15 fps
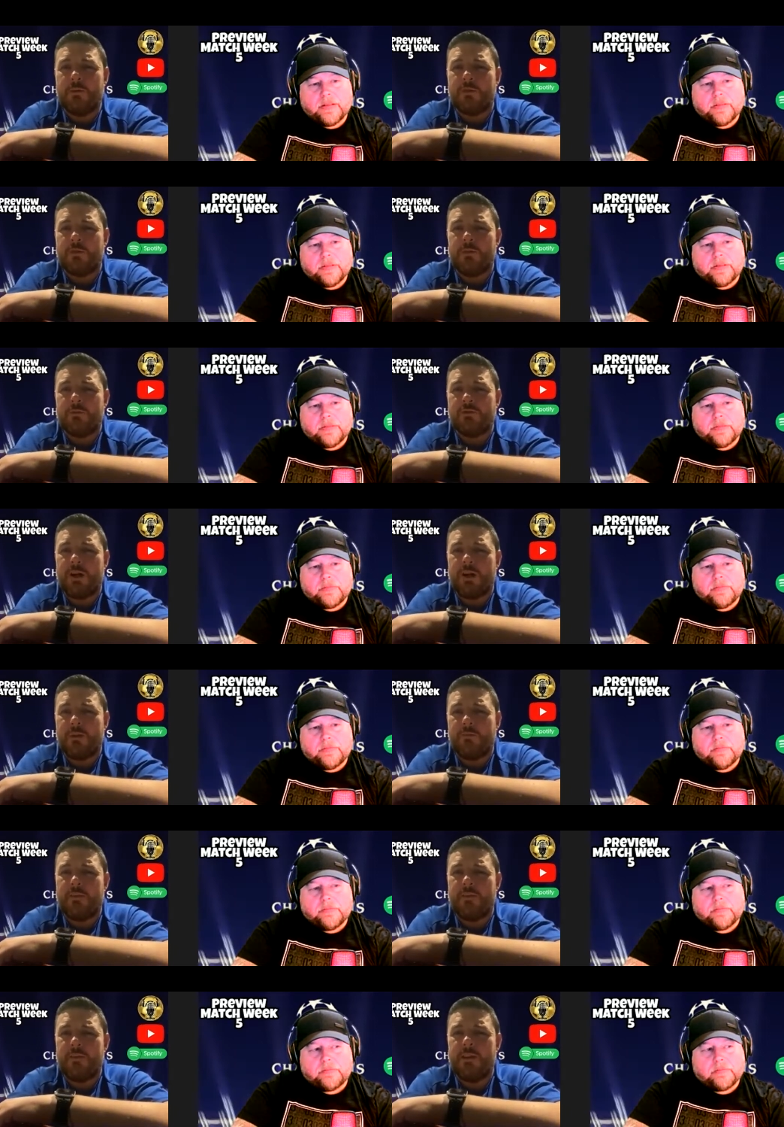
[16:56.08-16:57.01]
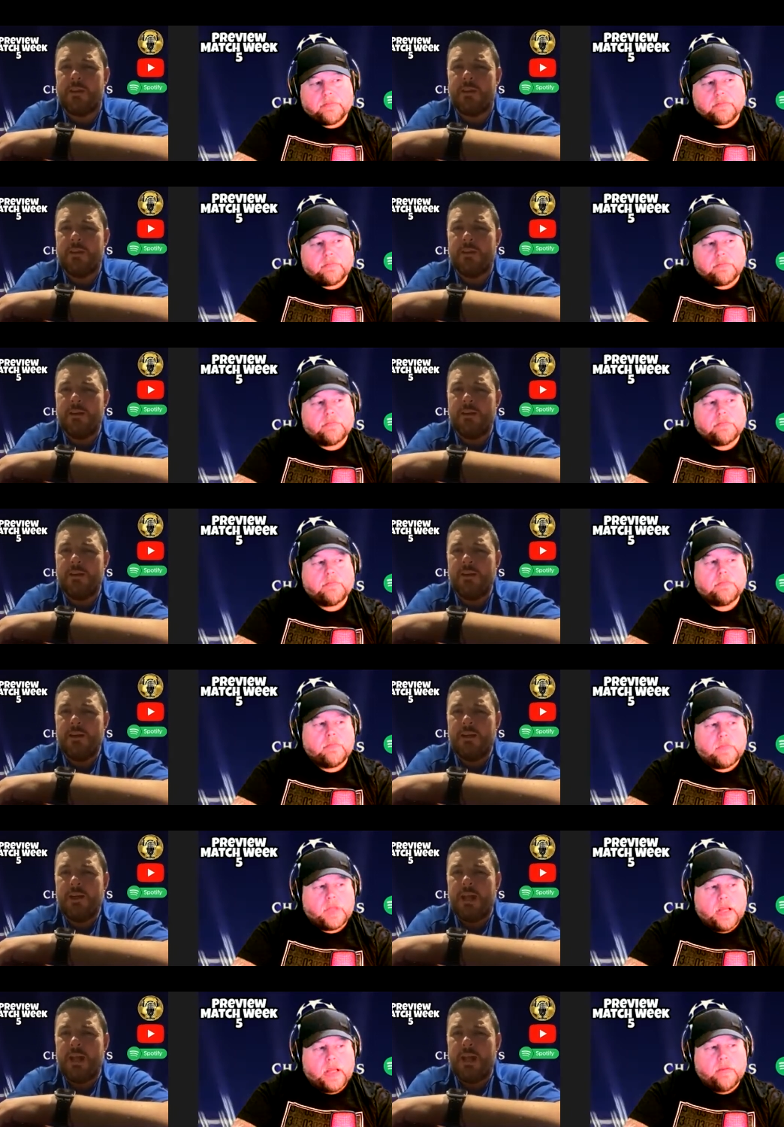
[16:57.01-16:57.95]
Speaker 1: soon, Sheriff, didn't they?
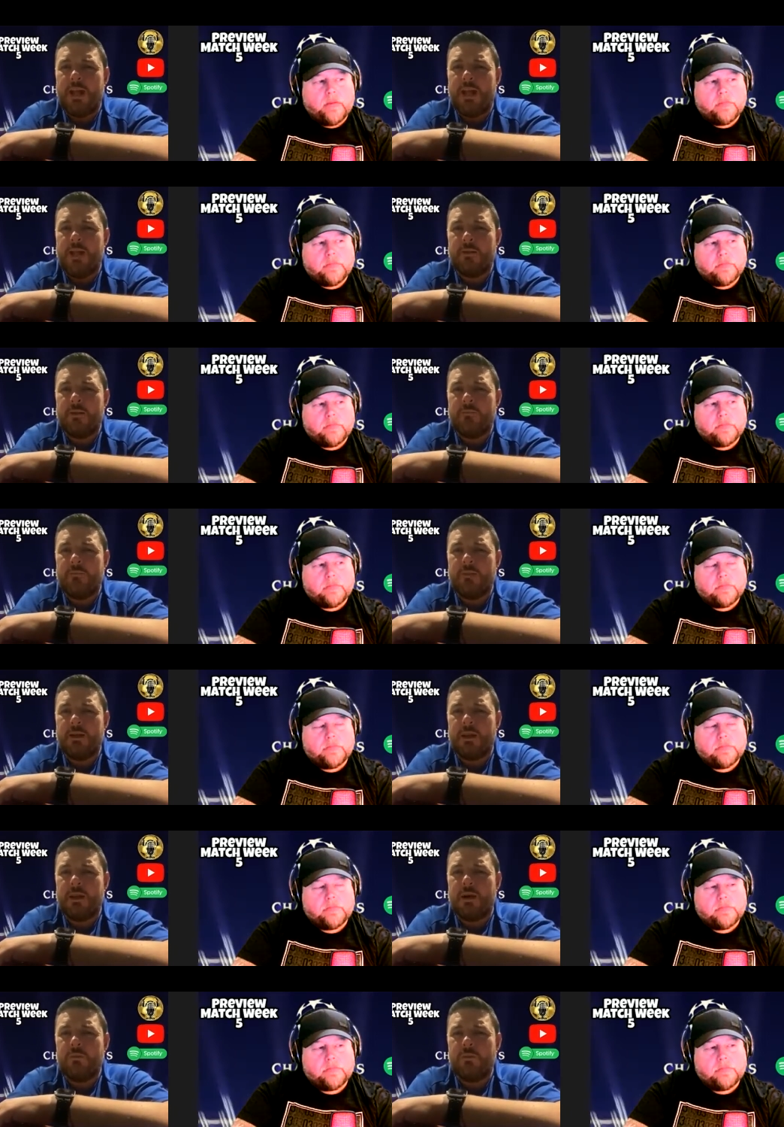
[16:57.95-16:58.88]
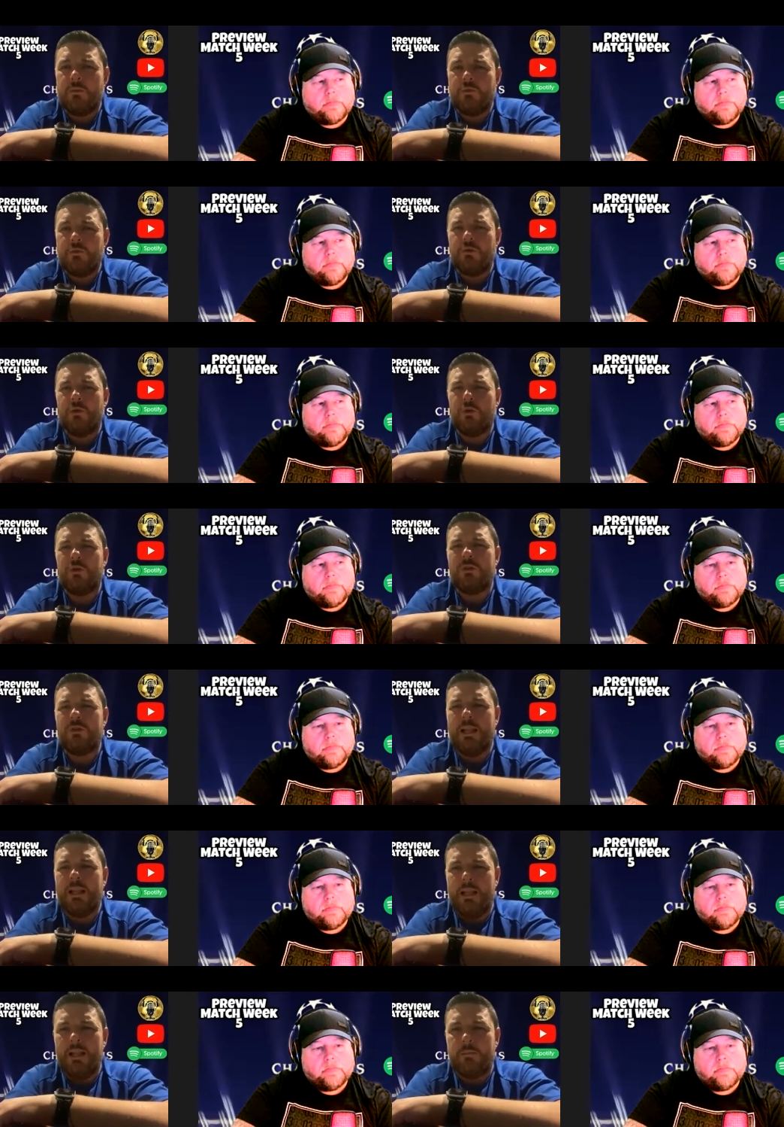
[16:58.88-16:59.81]
yeah. um, you know, just a
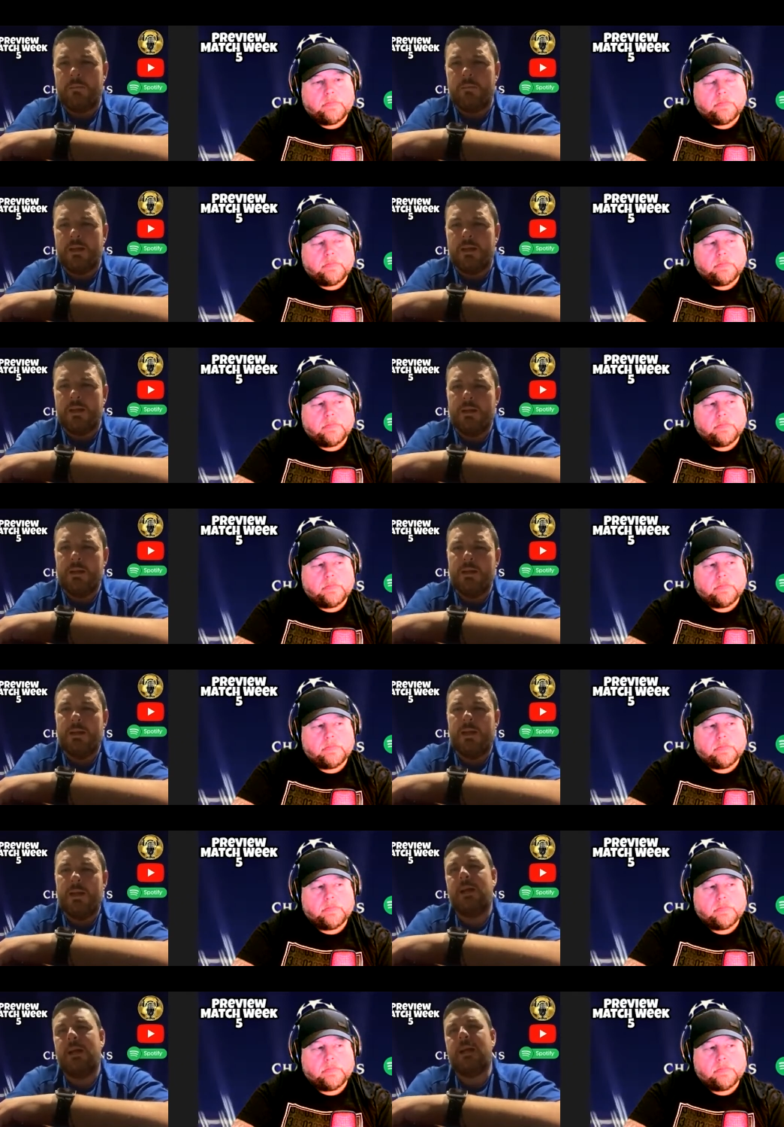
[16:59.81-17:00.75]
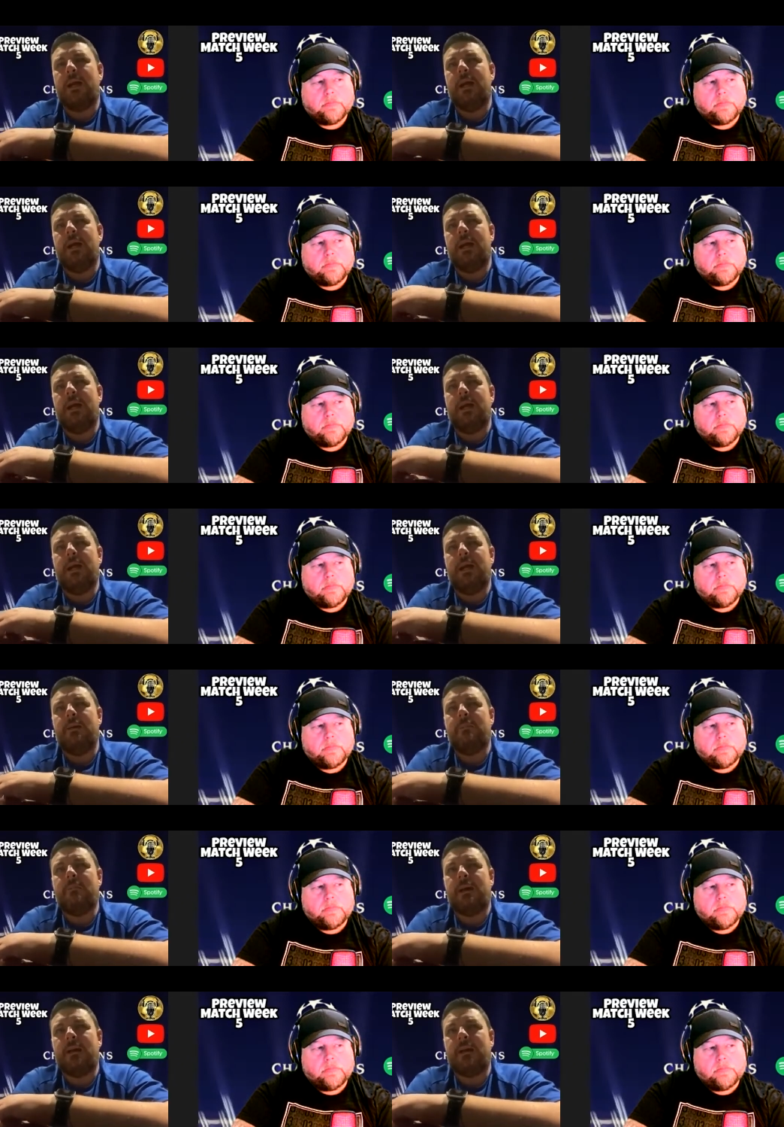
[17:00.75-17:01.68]
little bit.
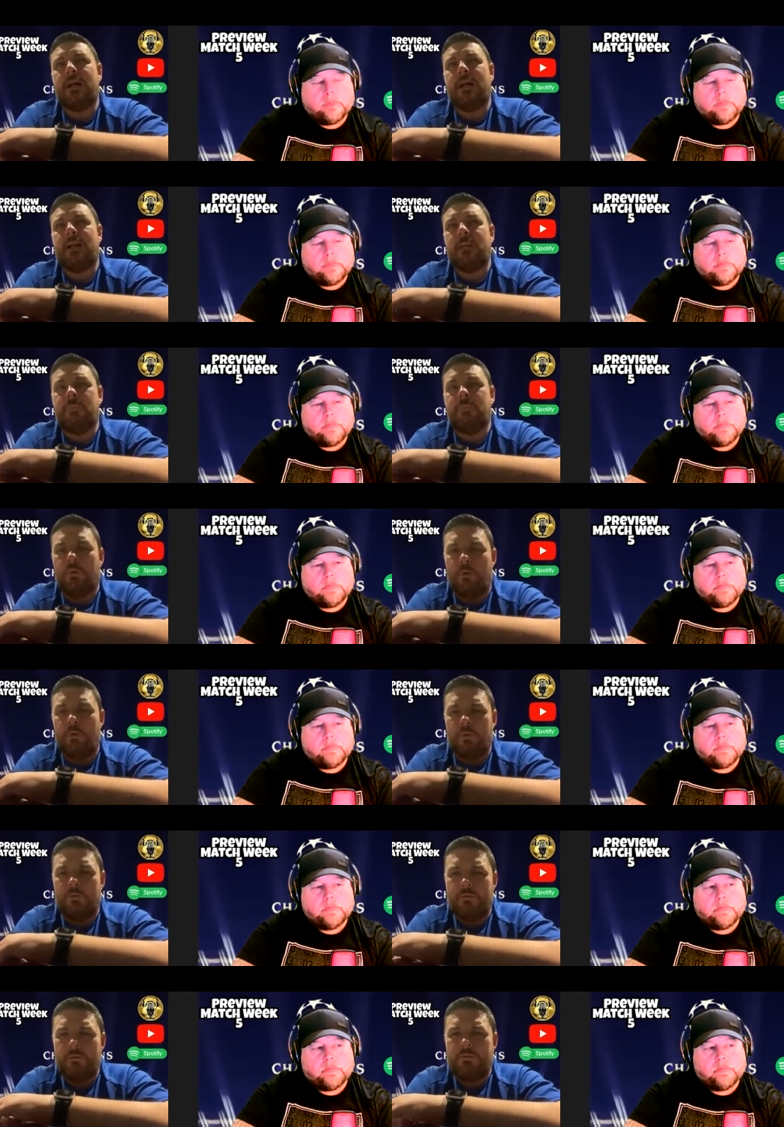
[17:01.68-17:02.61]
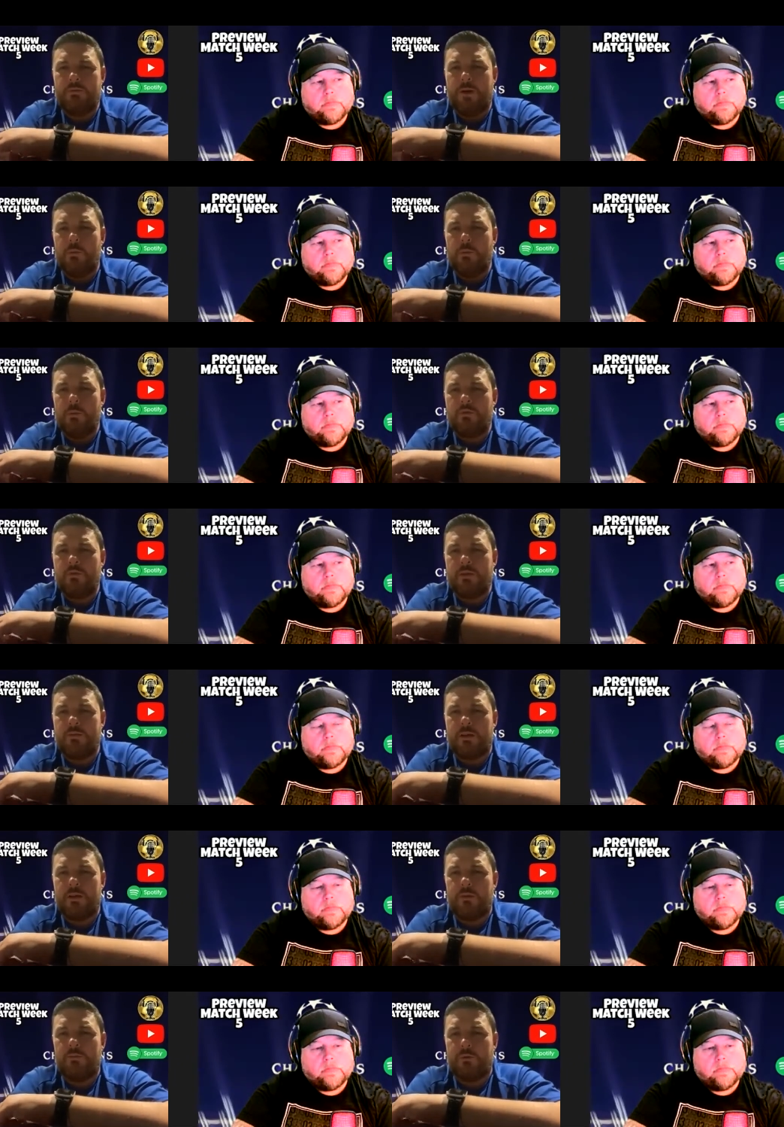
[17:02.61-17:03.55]
Um, and, and they put so much into
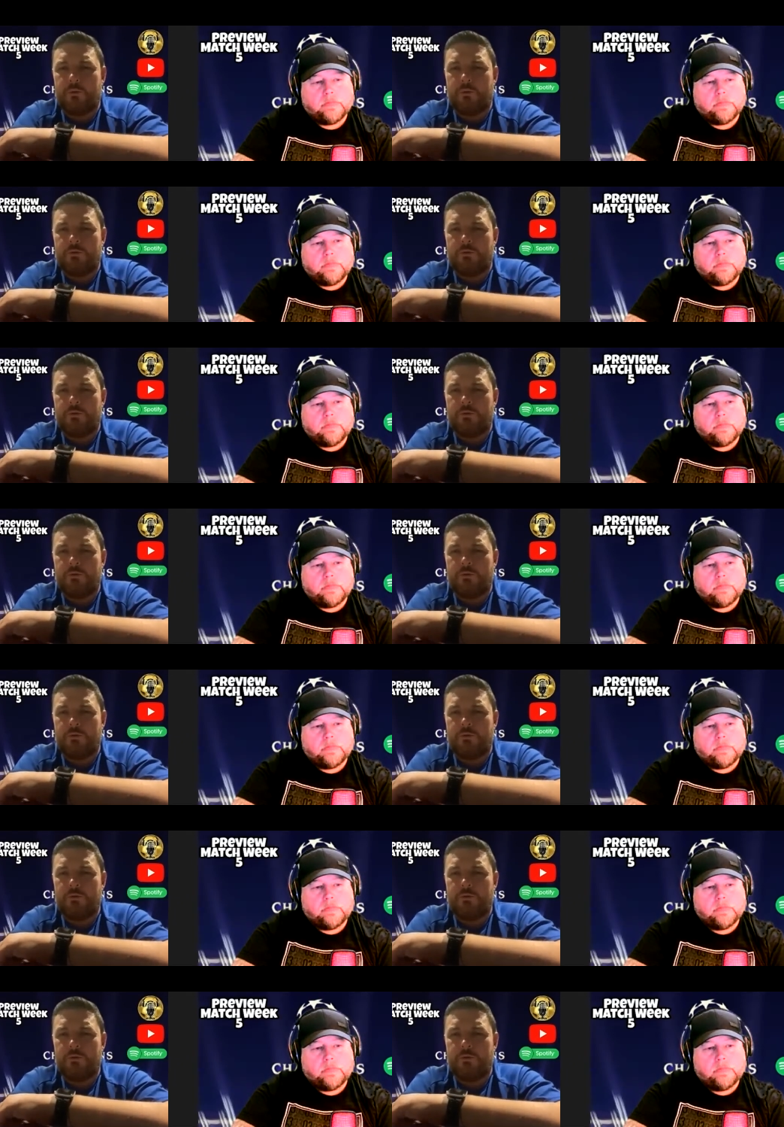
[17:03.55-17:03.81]
those first